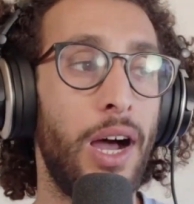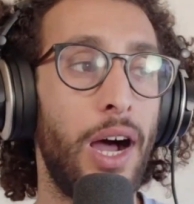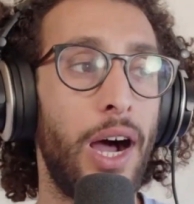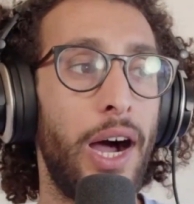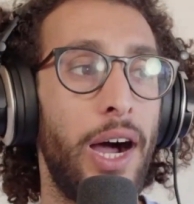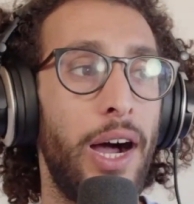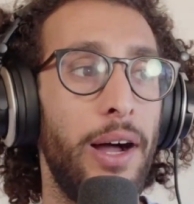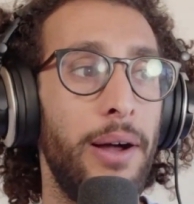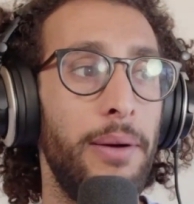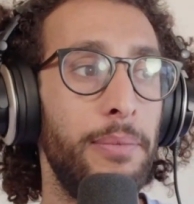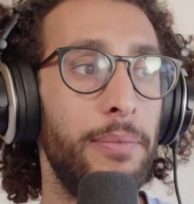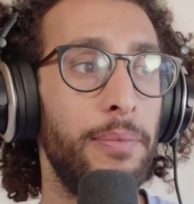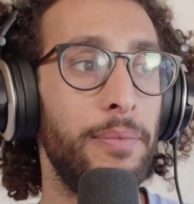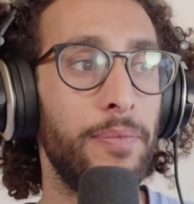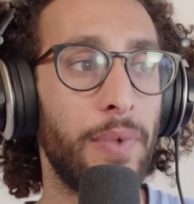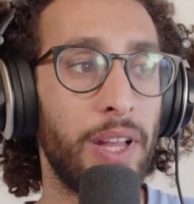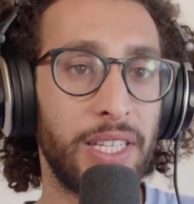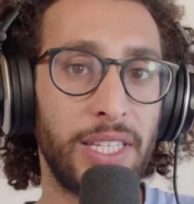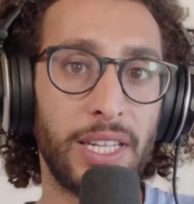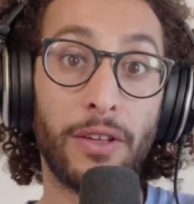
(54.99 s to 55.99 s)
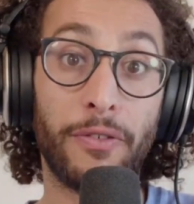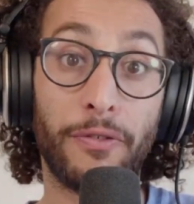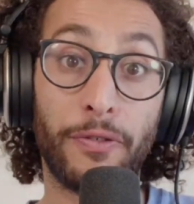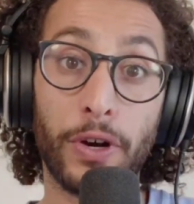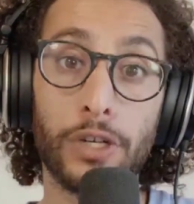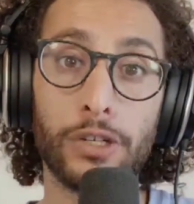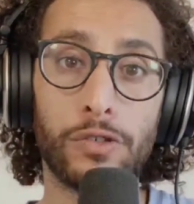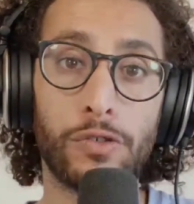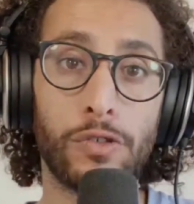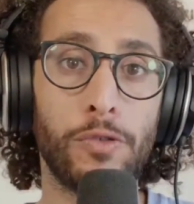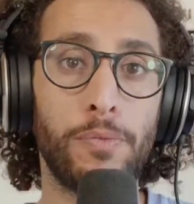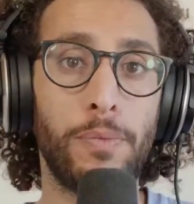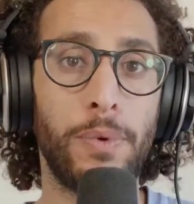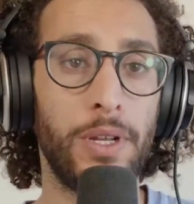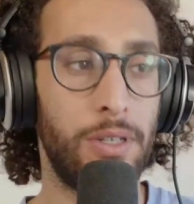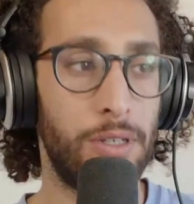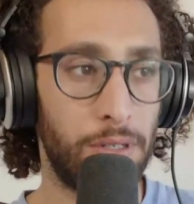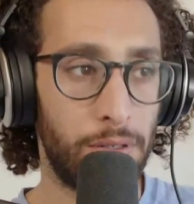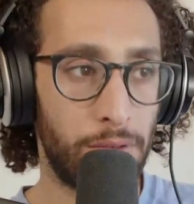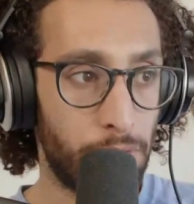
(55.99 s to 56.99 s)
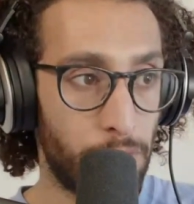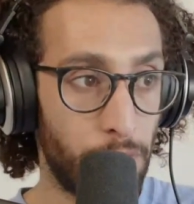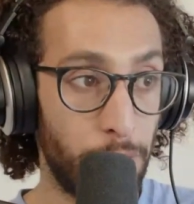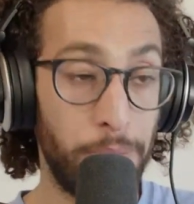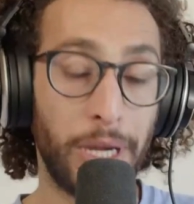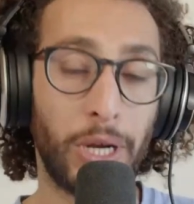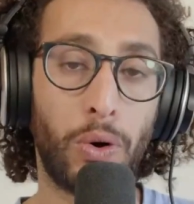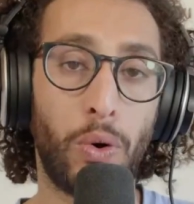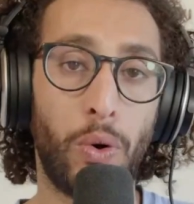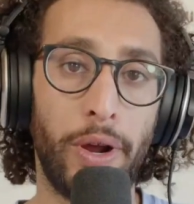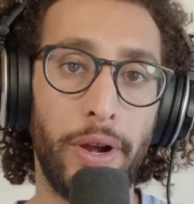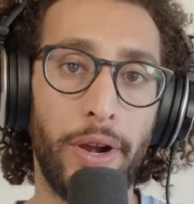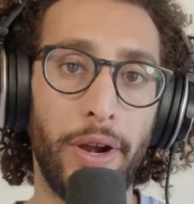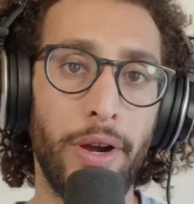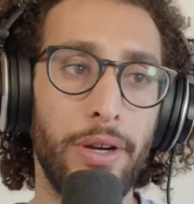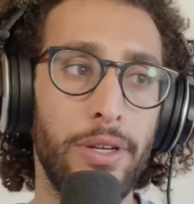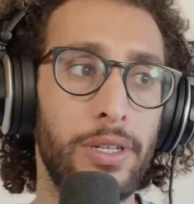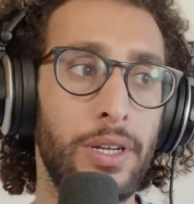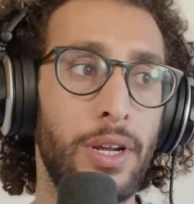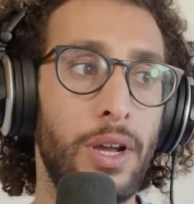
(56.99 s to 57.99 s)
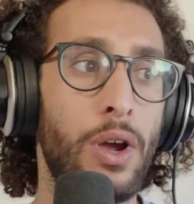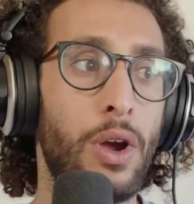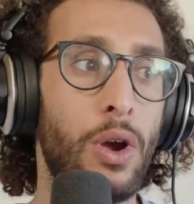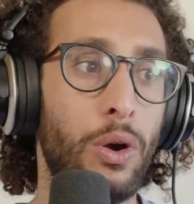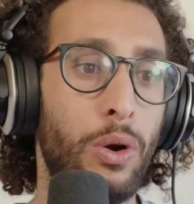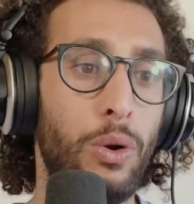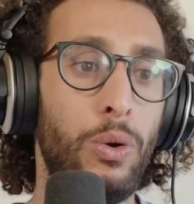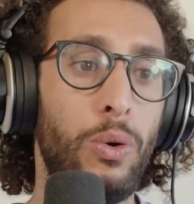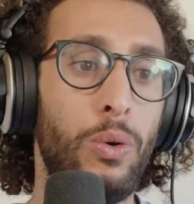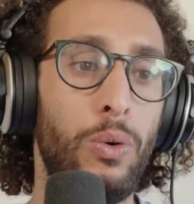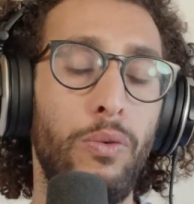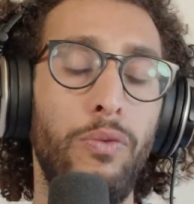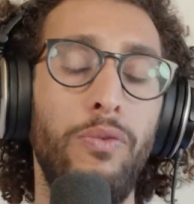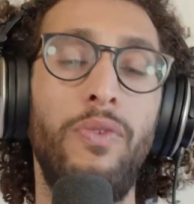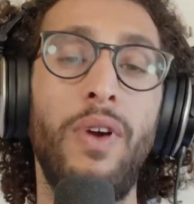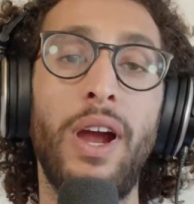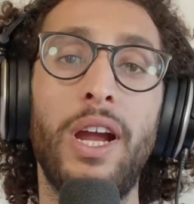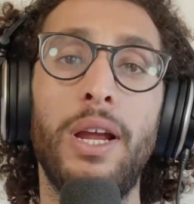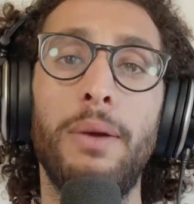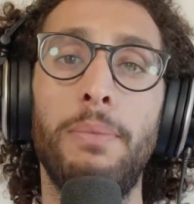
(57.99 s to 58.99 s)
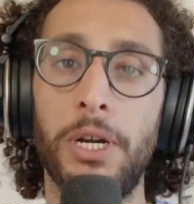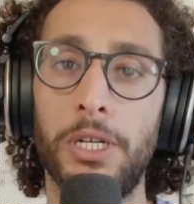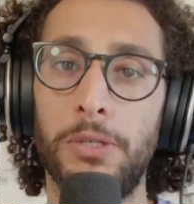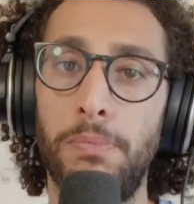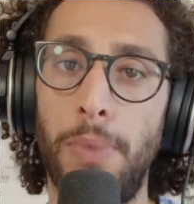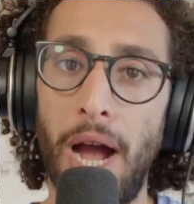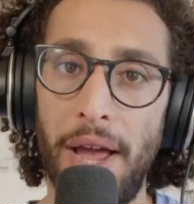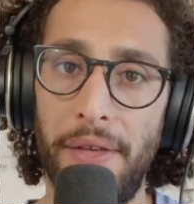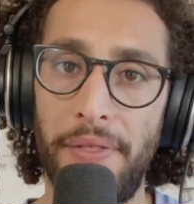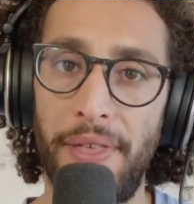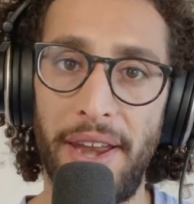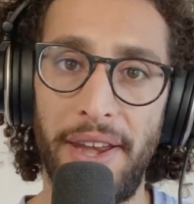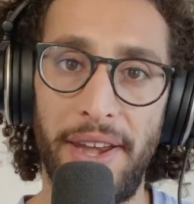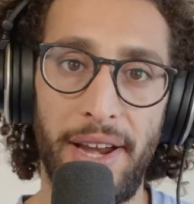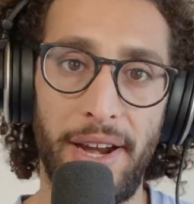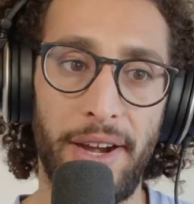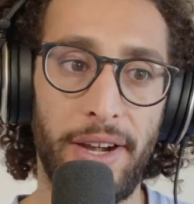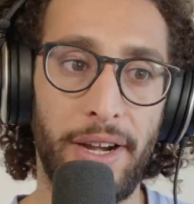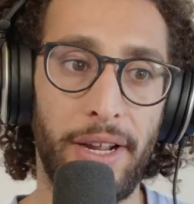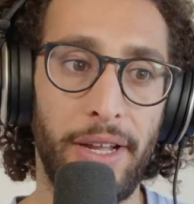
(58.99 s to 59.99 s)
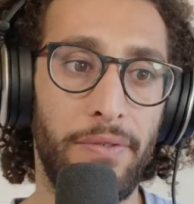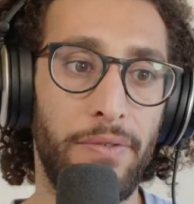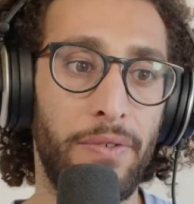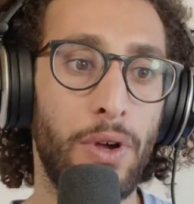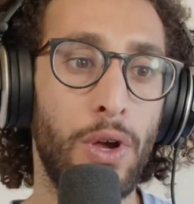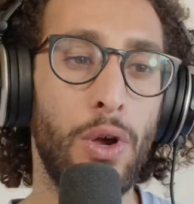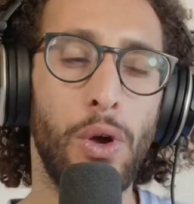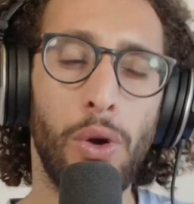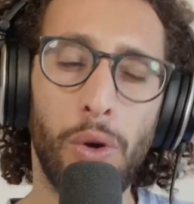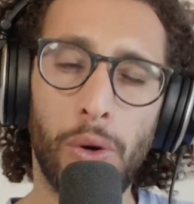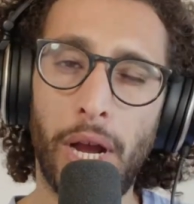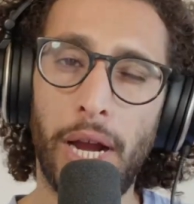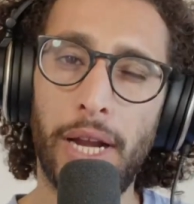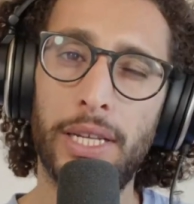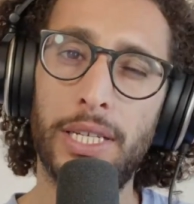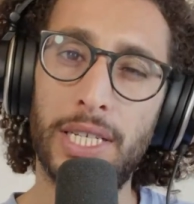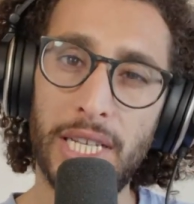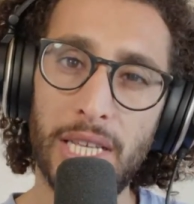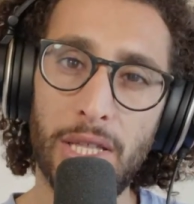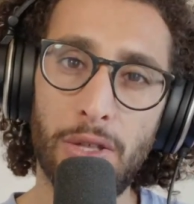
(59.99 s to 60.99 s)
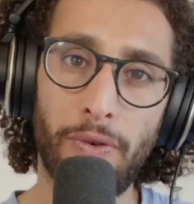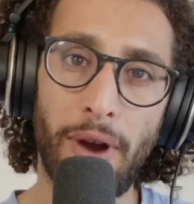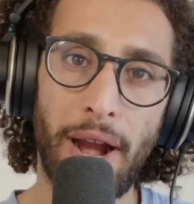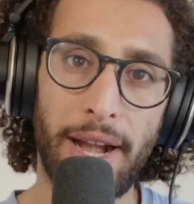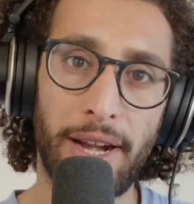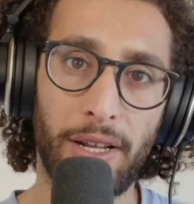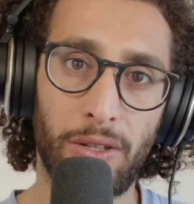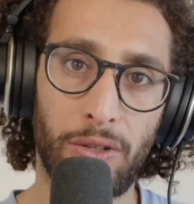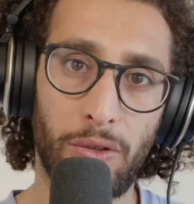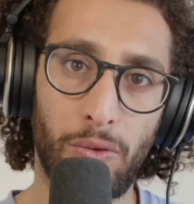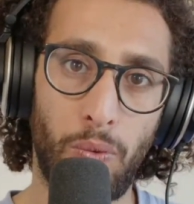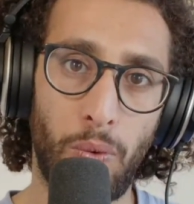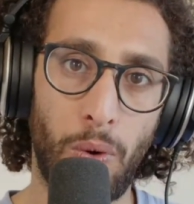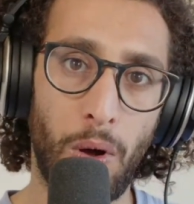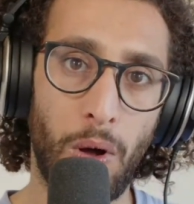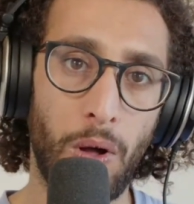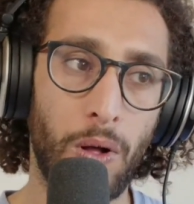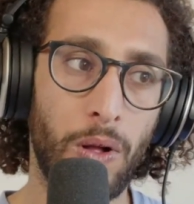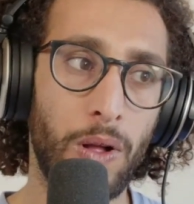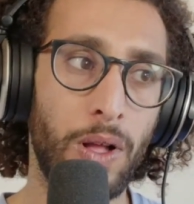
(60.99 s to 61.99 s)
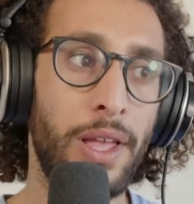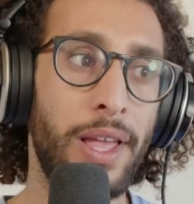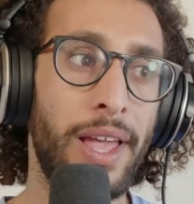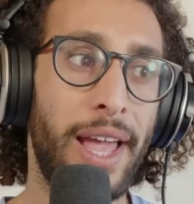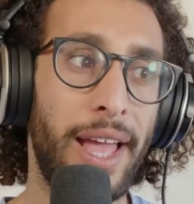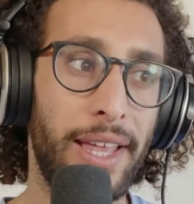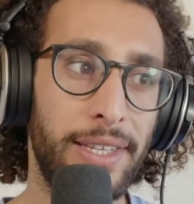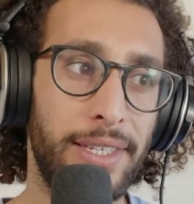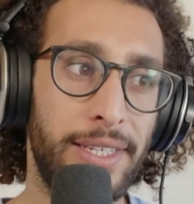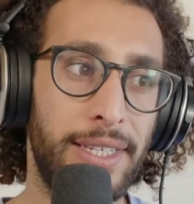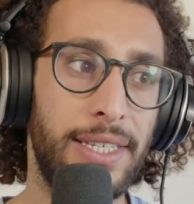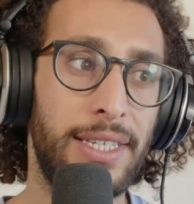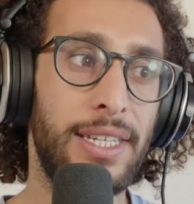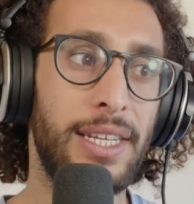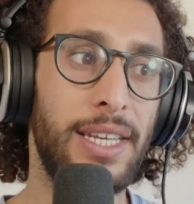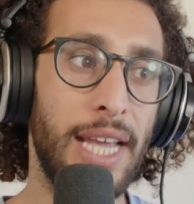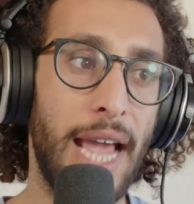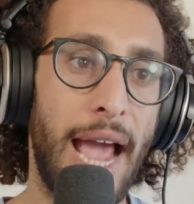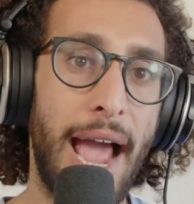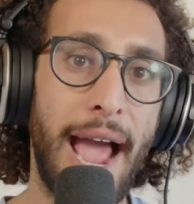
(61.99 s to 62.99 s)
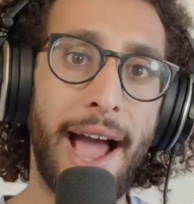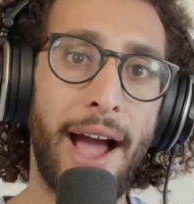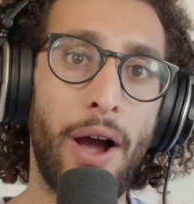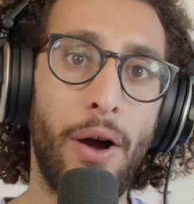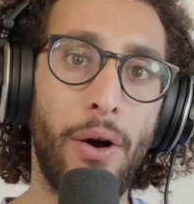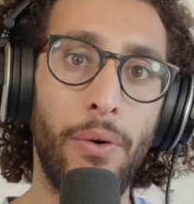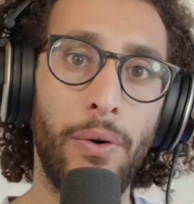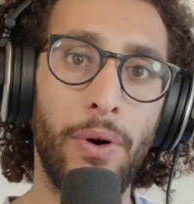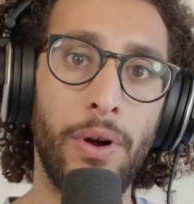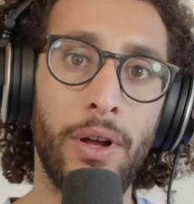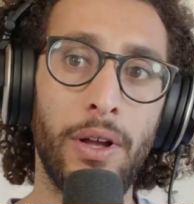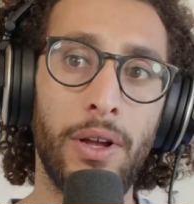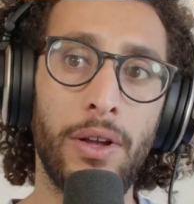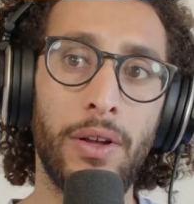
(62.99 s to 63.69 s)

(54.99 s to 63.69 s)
Um, I'd say the first group is the Bitcoiners who very much buy that narrative, who kind of see the writing on the wall and see how